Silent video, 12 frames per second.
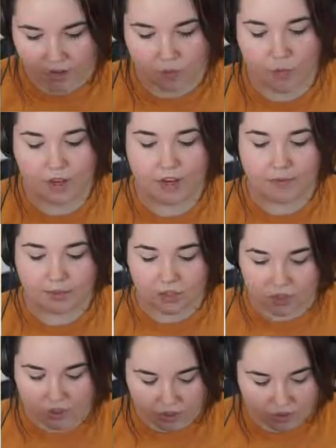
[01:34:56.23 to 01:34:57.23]
in one
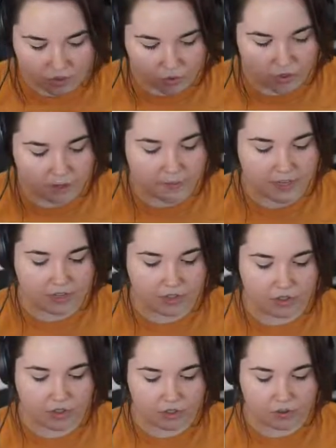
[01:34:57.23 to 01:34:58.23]
image there's a story being
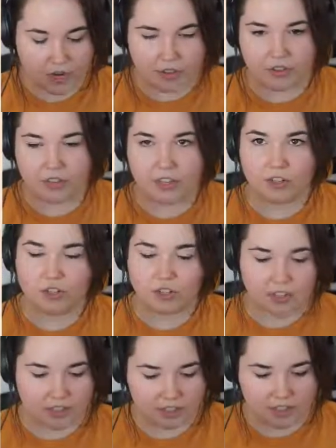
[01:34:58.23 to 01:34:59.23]
told, rather than
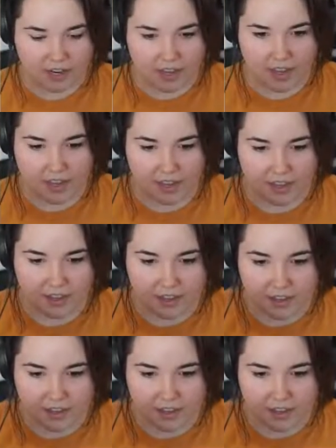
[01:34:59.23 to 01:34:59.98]
just the